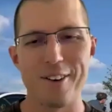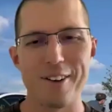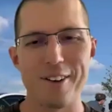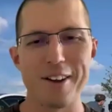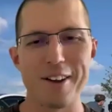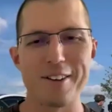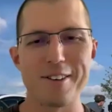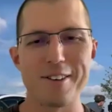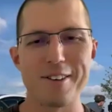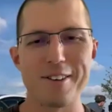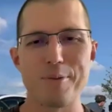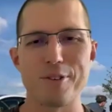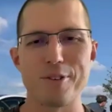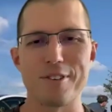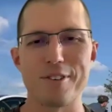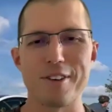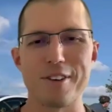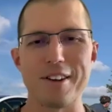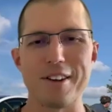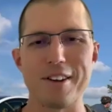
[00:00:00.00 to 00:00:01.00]
adopters I
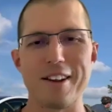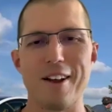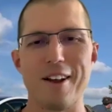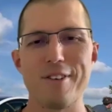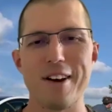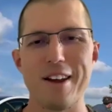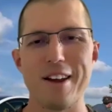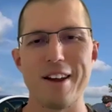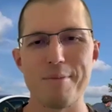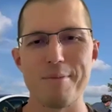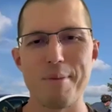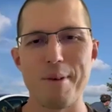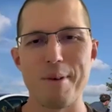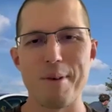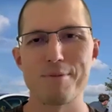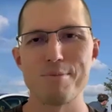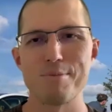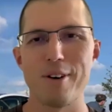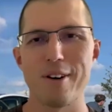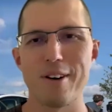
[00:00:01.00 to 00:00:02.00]
think love it, and the mass
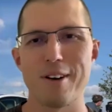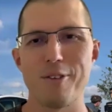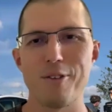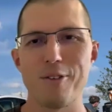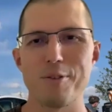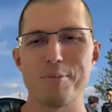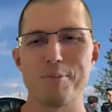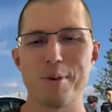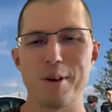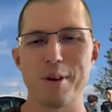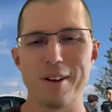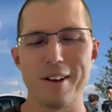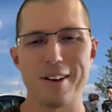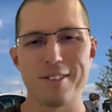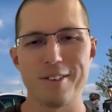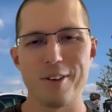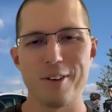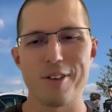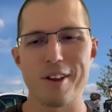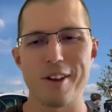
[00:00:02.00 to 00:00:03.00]
market would be like,
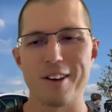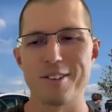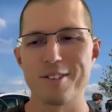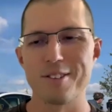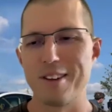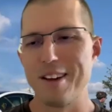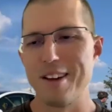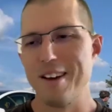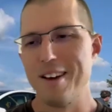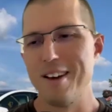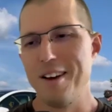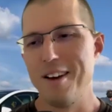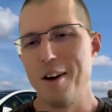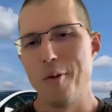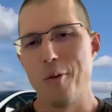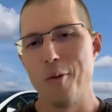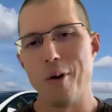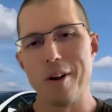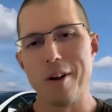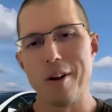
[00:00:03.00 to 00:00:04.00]
no thanks.
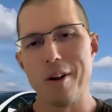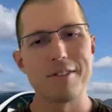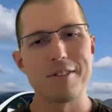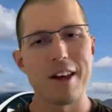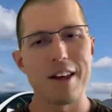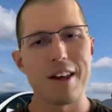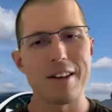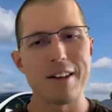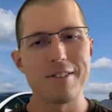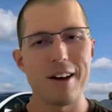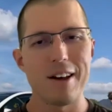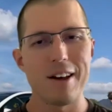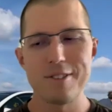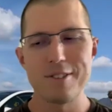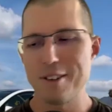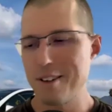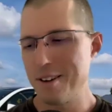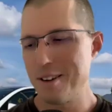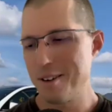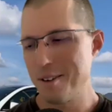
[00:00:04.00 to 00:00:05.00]
Well, let's get down to
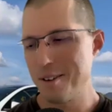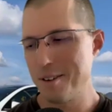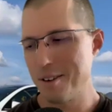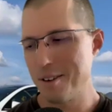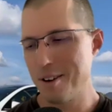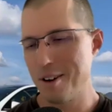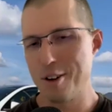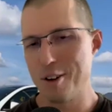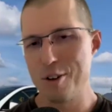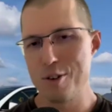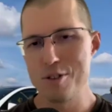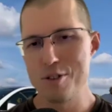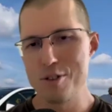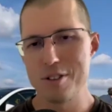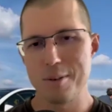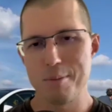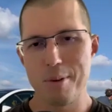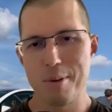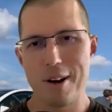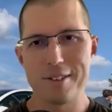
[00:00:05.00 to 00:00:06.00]
the conclusion,
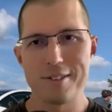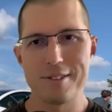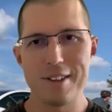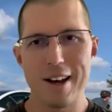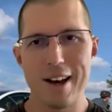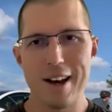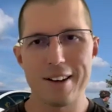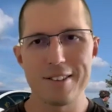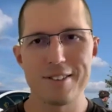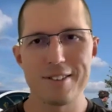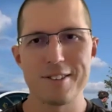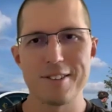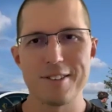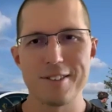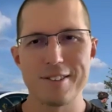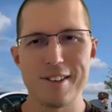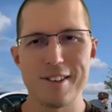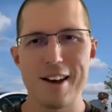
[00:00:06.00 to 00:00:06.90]
the brass tacks, as I say.